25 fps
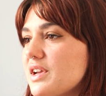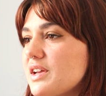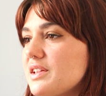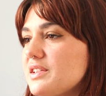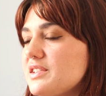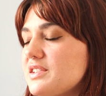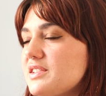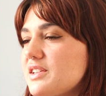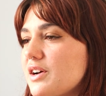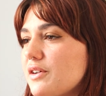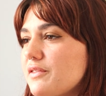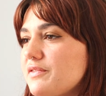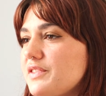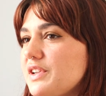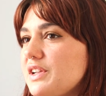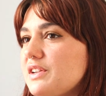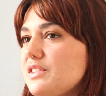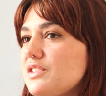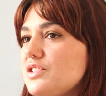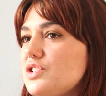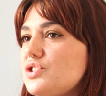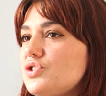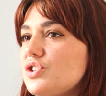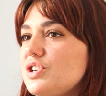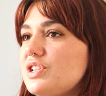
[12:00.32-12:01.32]
and stuff, the
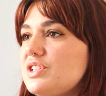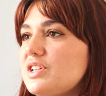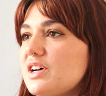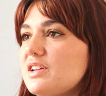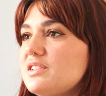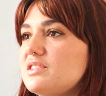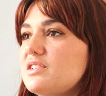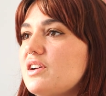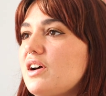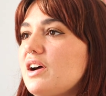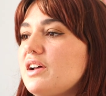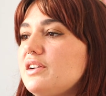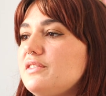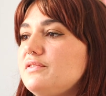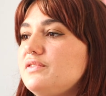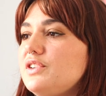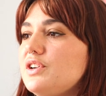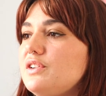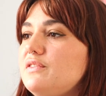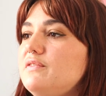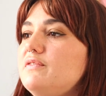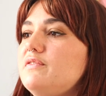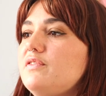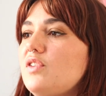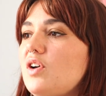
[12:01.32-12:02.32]
industry does kind of
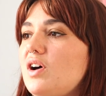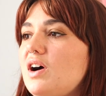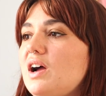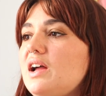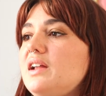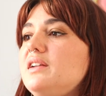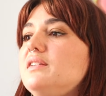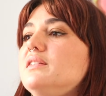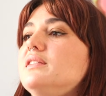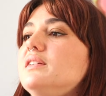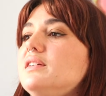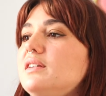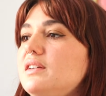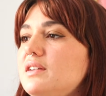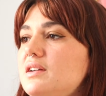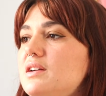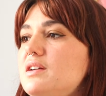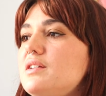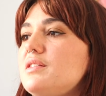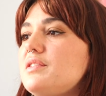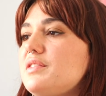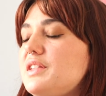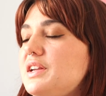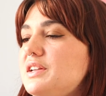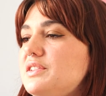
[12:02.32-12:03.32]
confine
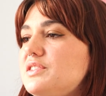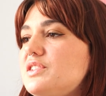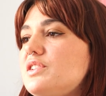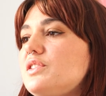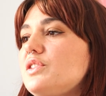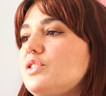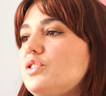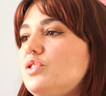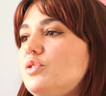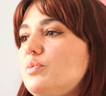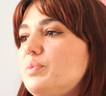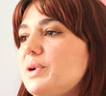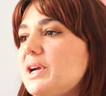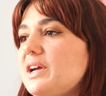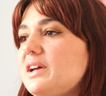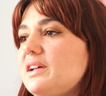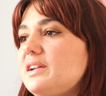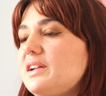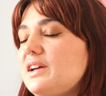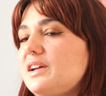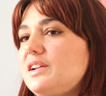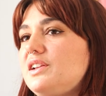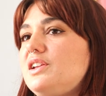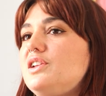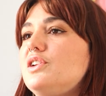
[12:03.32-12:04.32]
things a little bit.
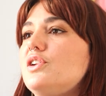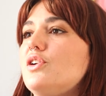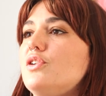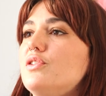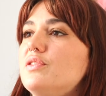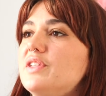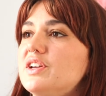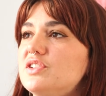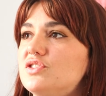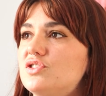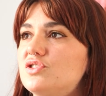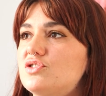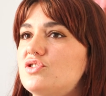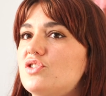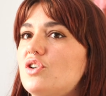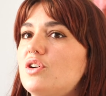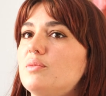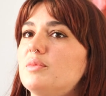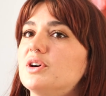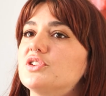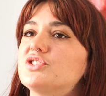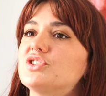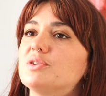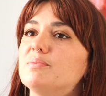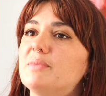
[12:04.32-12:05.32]
And, you know, there's so
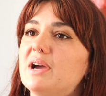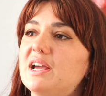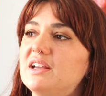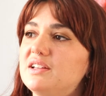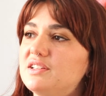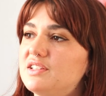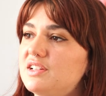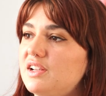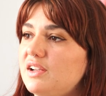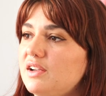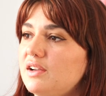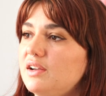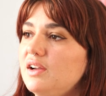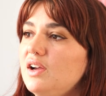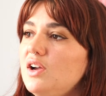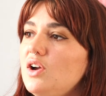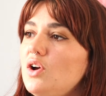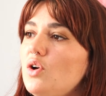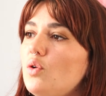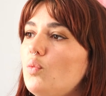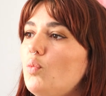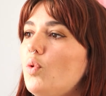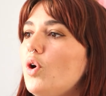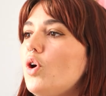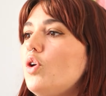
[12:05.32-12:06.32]
much amazing
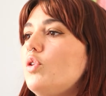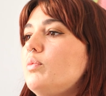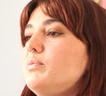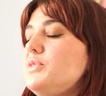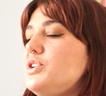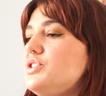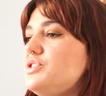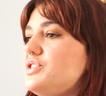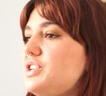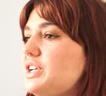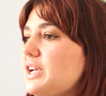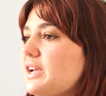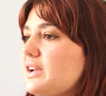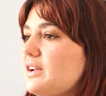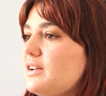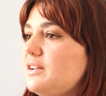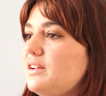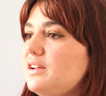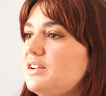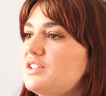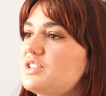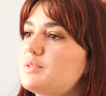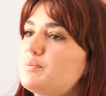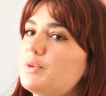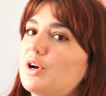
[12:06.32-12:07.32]
world music and
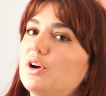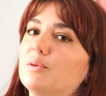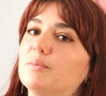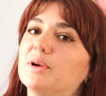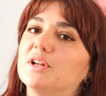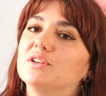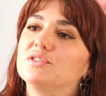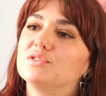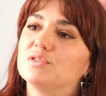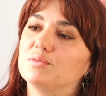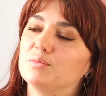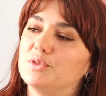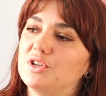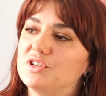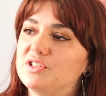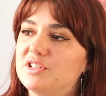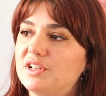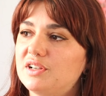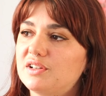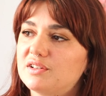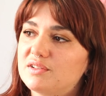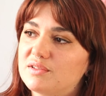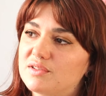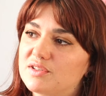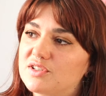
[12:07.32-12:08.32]
experimental
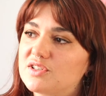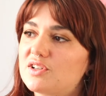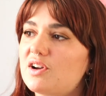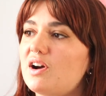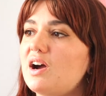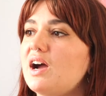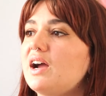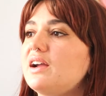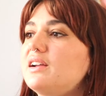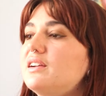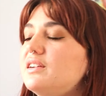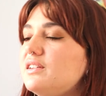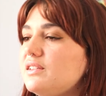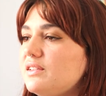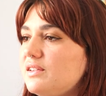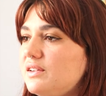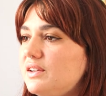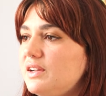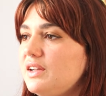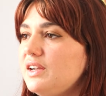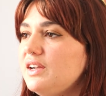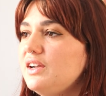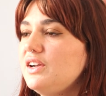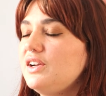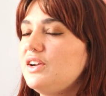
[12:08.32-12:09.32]
music and psych
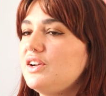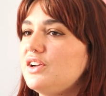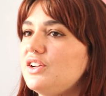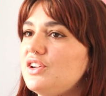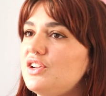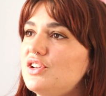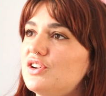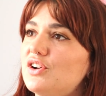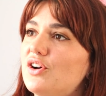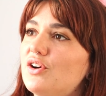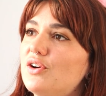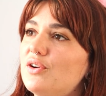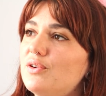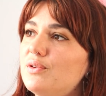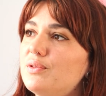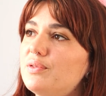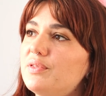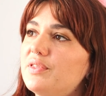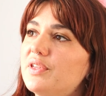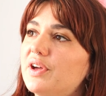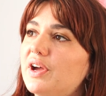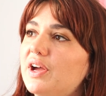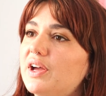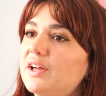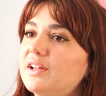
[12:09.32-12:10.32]
and, you know,
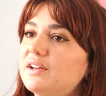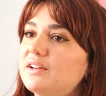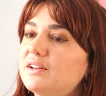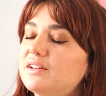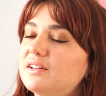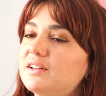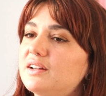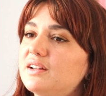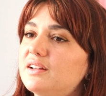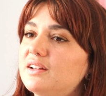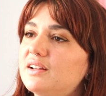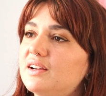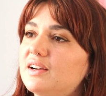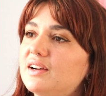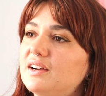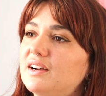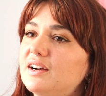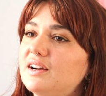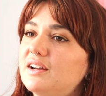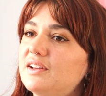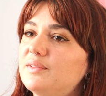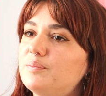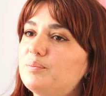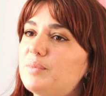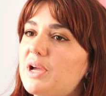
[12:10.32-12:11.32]
that
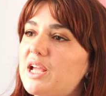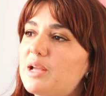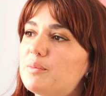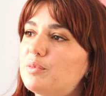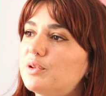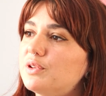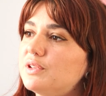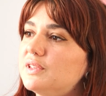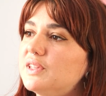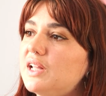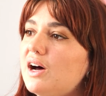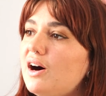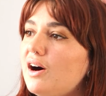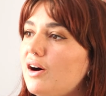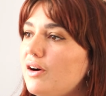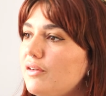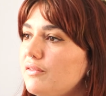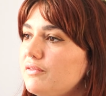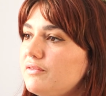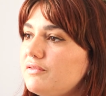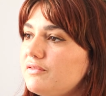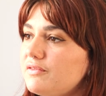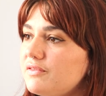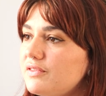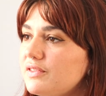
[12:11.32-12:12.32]
people love.